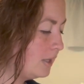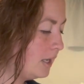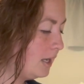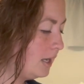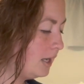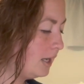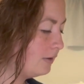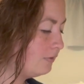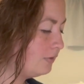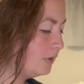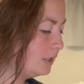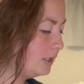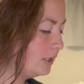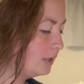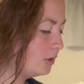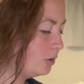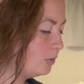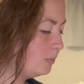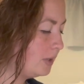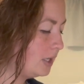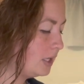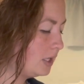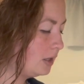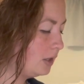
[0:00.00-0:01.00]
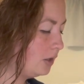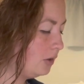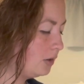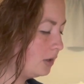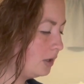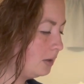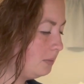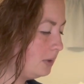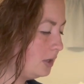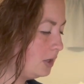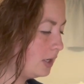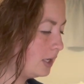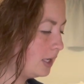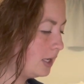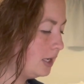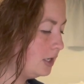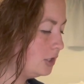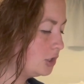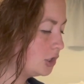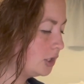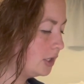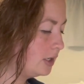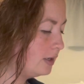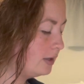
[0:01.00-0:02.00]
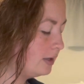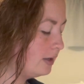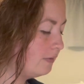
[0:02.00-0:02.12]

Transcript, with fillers: I feel like there'll be clear communication.